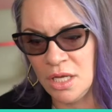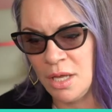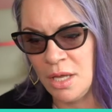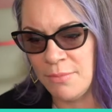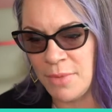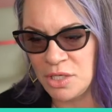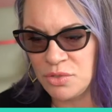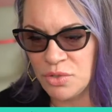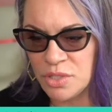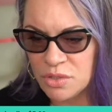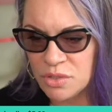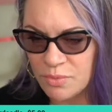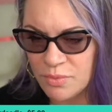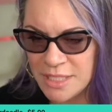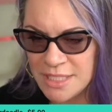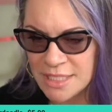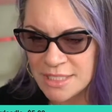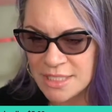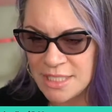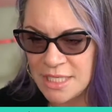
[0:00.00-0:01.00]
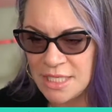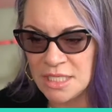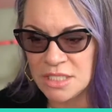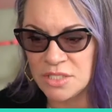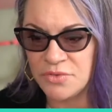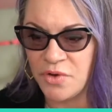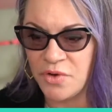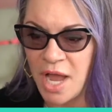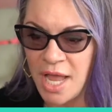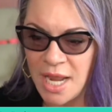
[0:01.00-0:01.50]
My twins will be 16 this
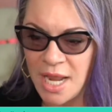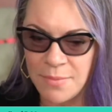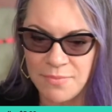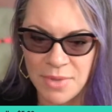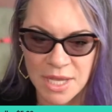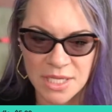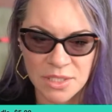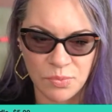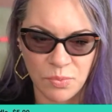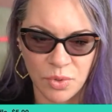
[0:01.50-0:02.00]
Friday. Best